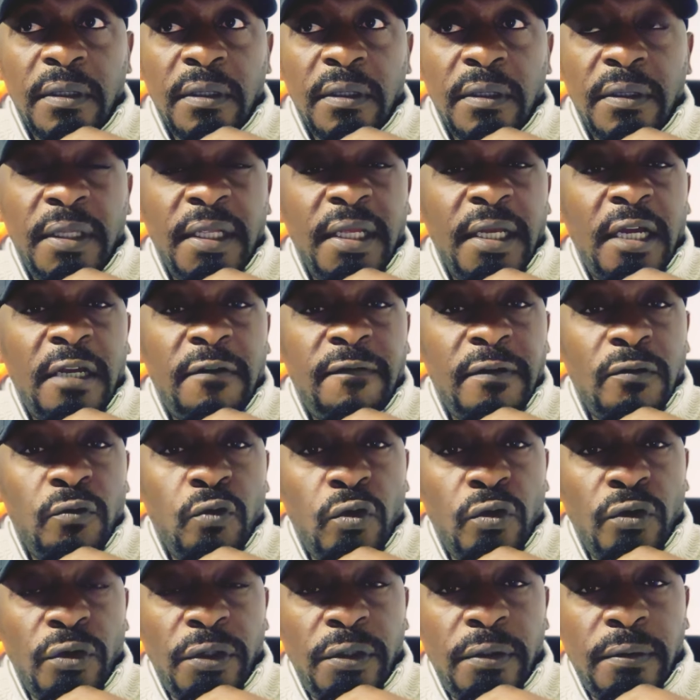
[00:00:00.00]
they have a
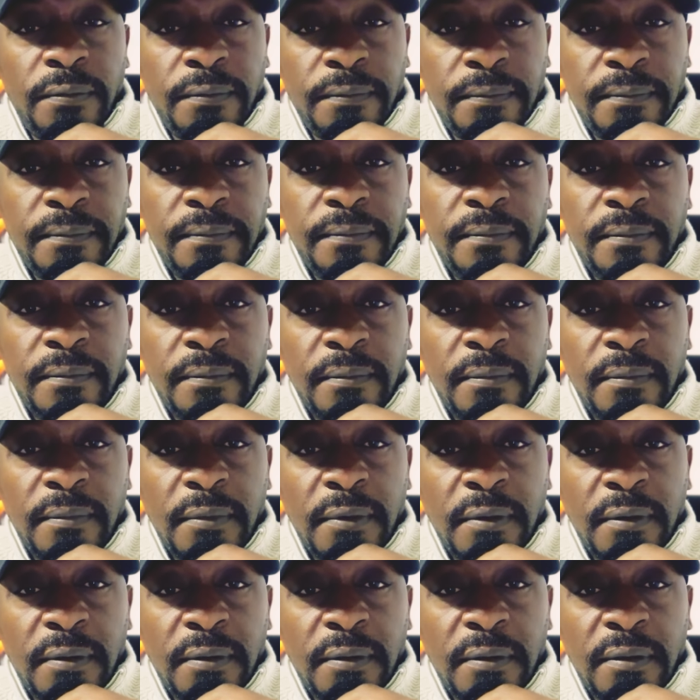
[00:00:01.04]
wound
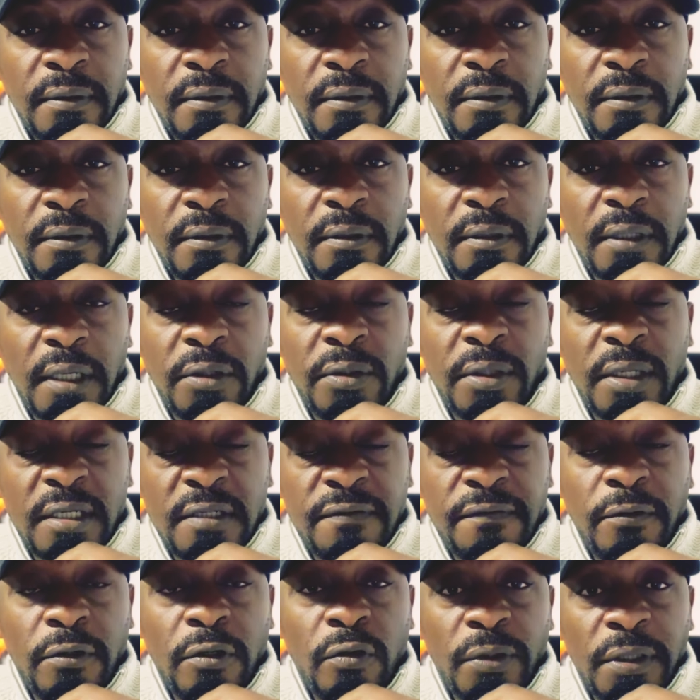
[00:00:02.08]
are you
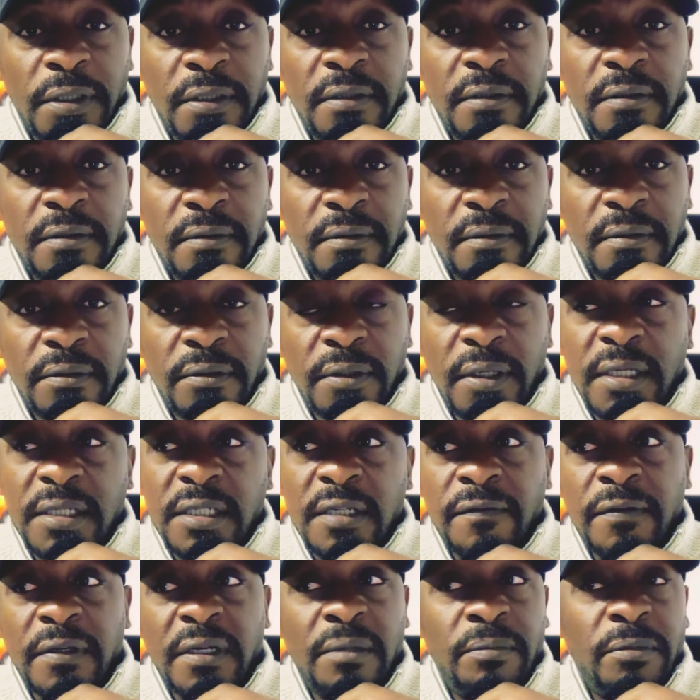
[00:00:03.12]
guys following you guys
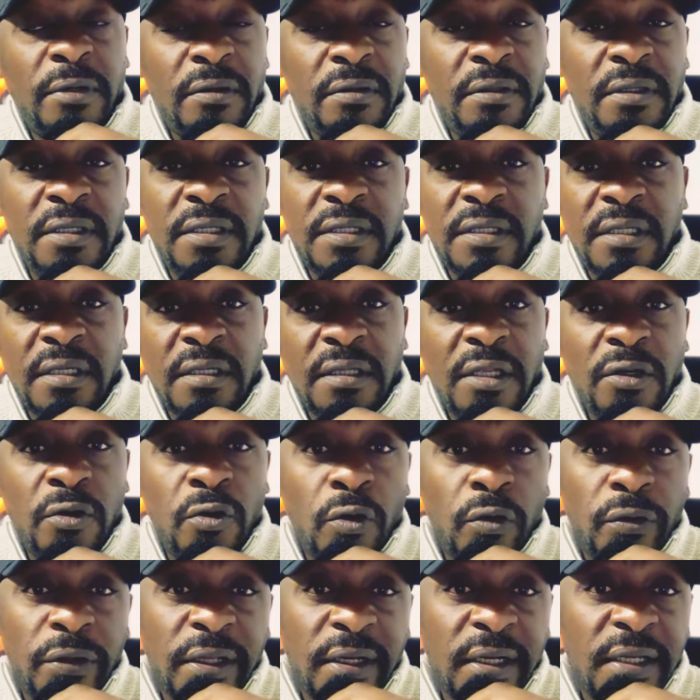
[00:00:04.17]
have heard about this thing they
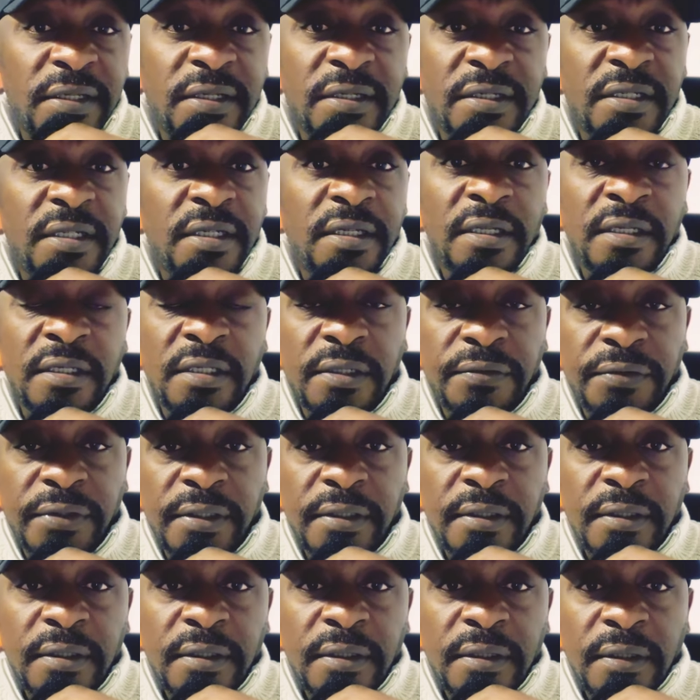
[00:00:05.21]
call the narcissistic injury
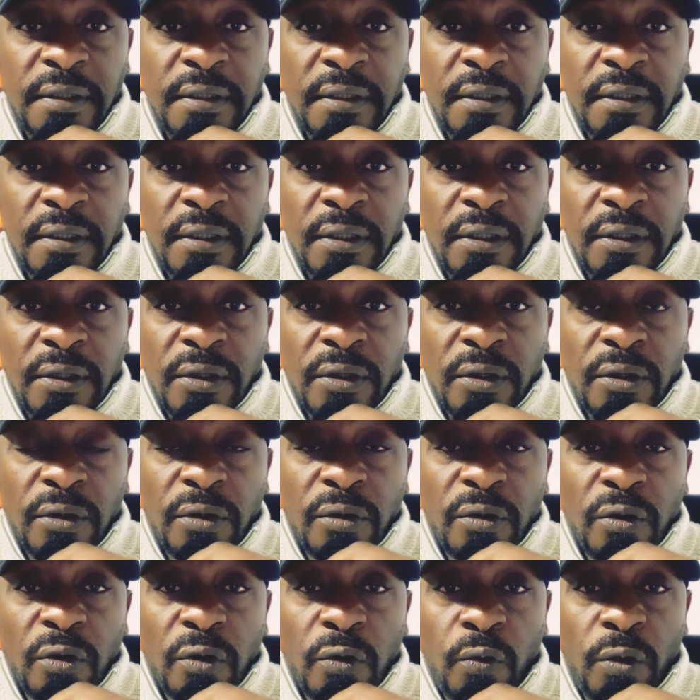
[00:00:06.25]

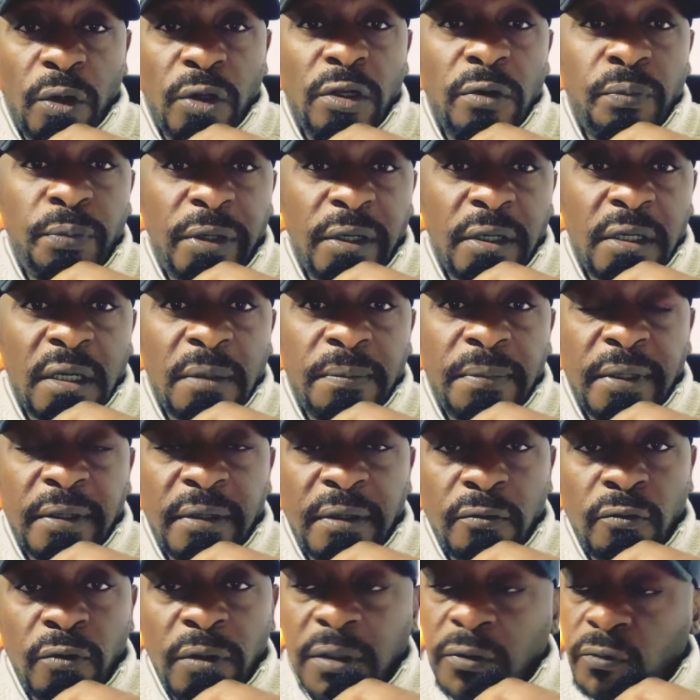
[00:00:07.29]
when you break up
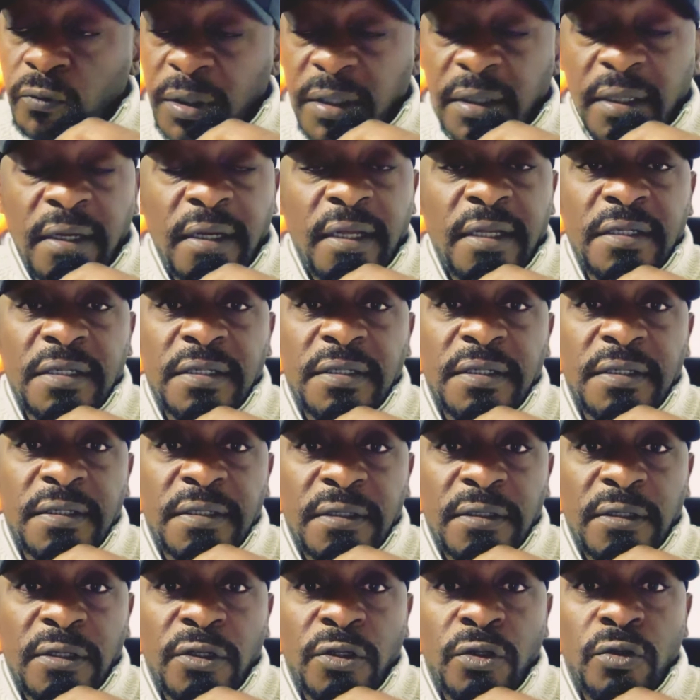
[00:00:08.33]
and, with a narcissist
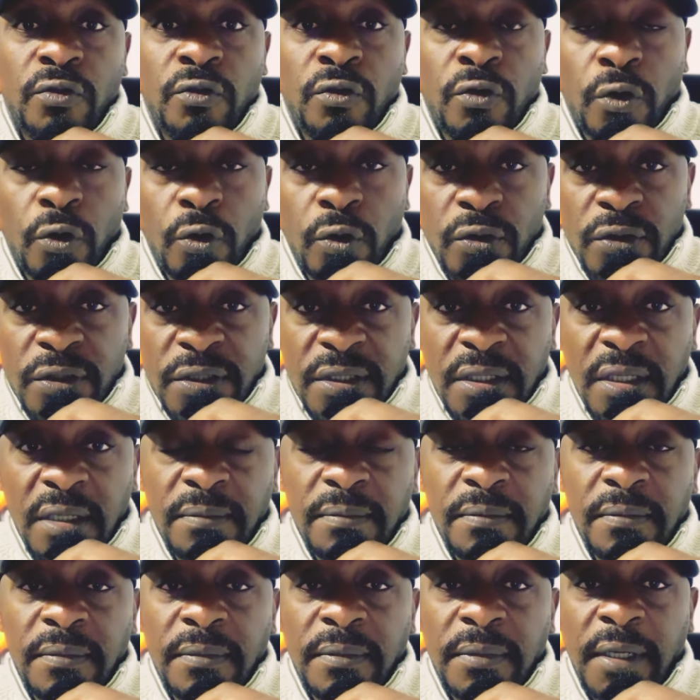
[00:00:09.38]
you cause
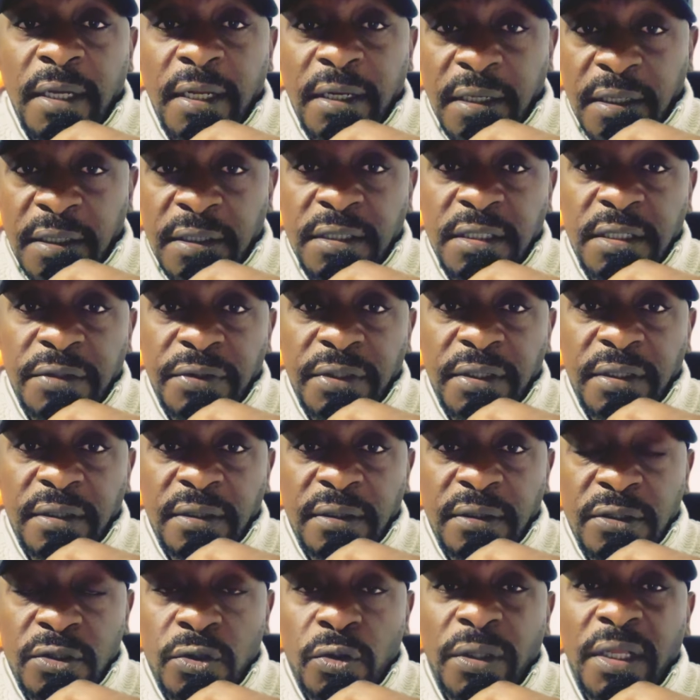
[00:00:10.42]
them an injury
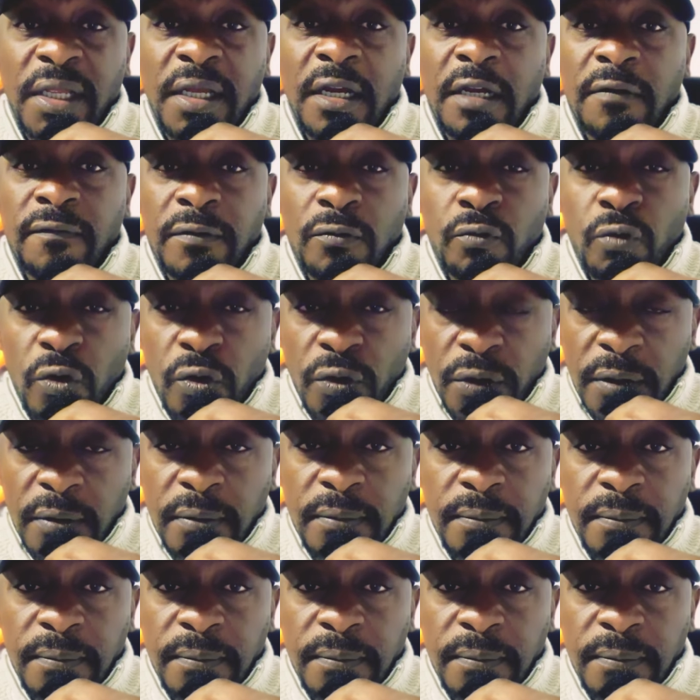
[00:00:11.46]
so they have a wound